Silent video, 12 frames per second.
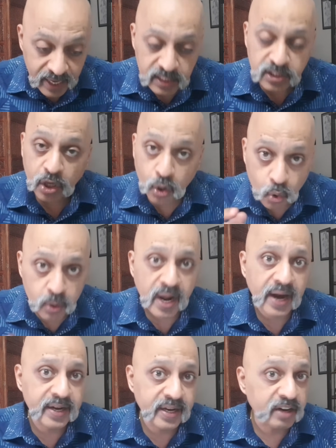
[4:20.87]
it's a good
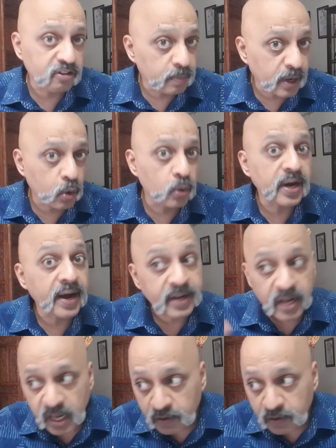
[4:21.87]
idea, it will be a good idea,